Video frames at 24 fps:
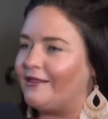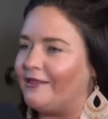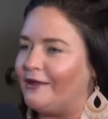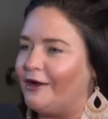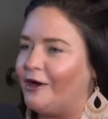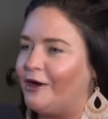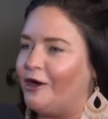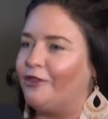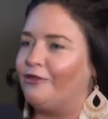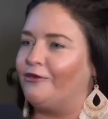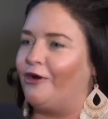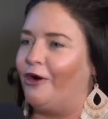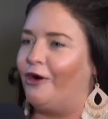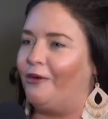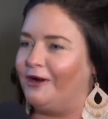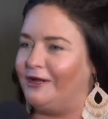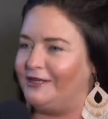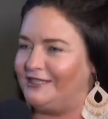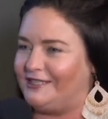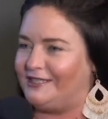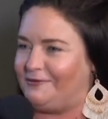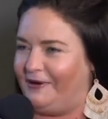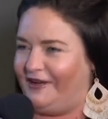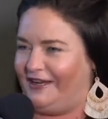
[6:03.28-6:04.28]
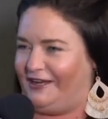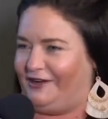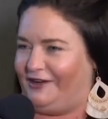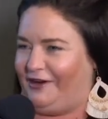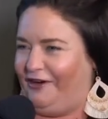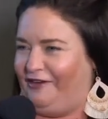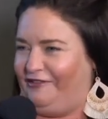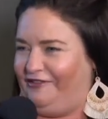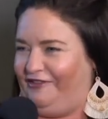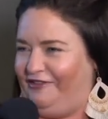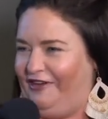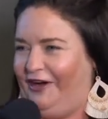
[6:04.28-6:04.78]
there, throw it on
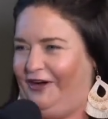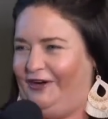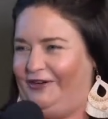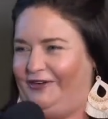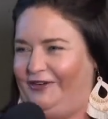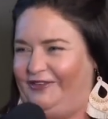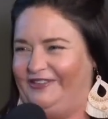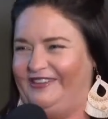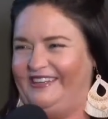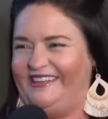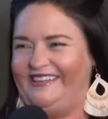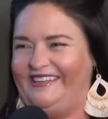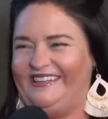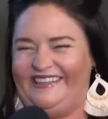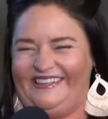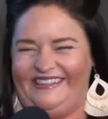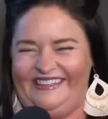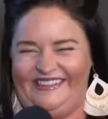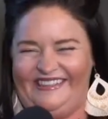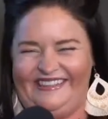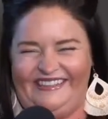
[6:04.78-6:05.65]
speakerphone.